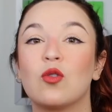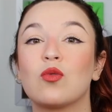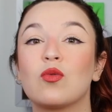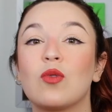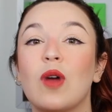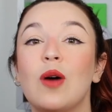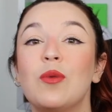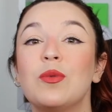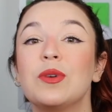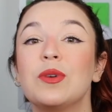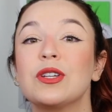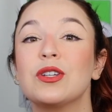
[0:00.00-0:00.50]

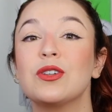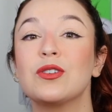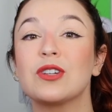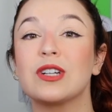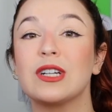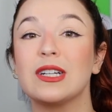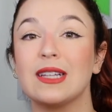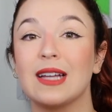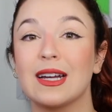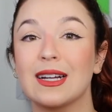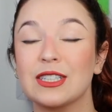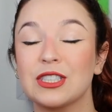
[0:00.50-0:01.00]
Growing your
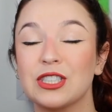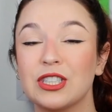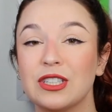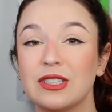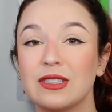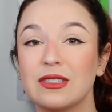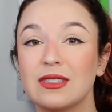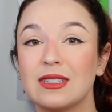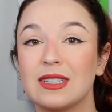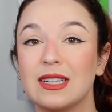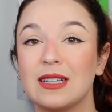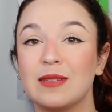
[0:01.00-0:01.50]

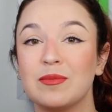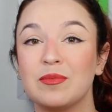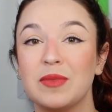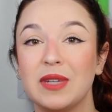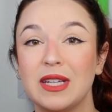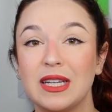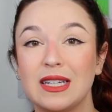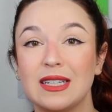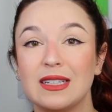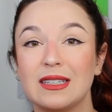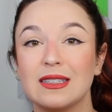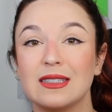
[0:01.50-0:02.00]
collection can
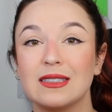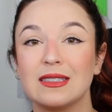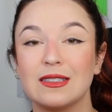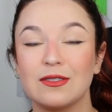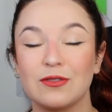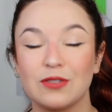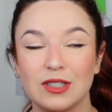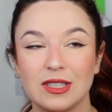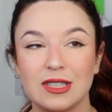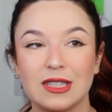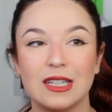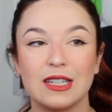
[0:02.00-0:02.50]
mean
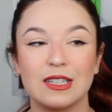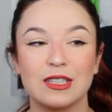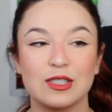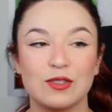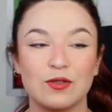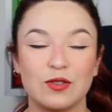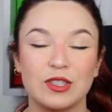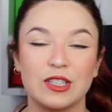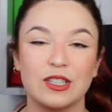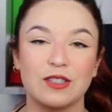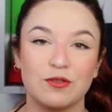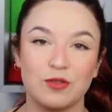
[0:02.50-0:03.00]
different things
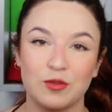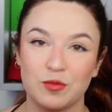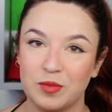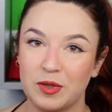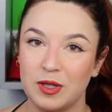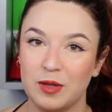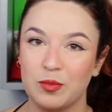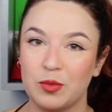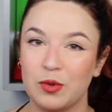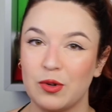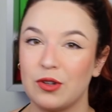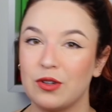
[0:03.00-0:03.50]
for different
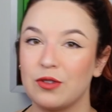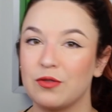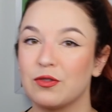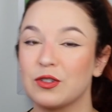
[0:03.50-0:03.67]
people.